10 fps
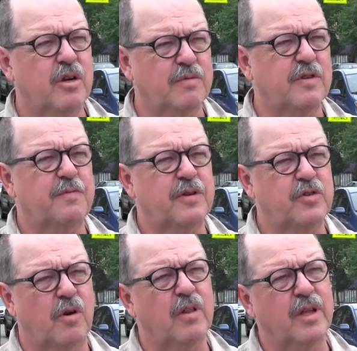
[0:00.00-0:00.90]
terms of
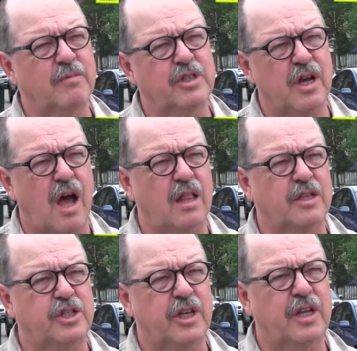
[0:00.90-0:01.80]
petroleum
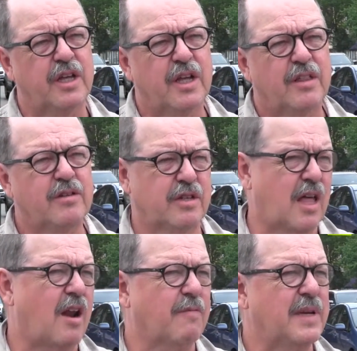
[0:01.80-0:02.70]
geology, there's a
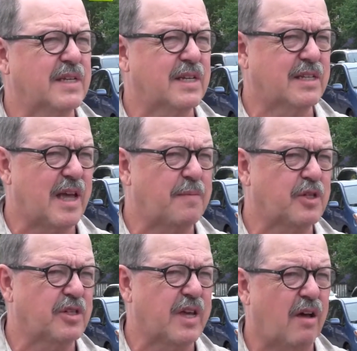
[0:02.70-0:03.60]
lot of
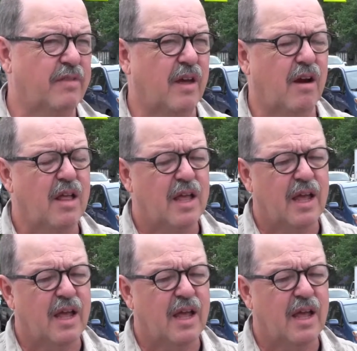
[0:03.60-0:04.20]
misconceptions out there,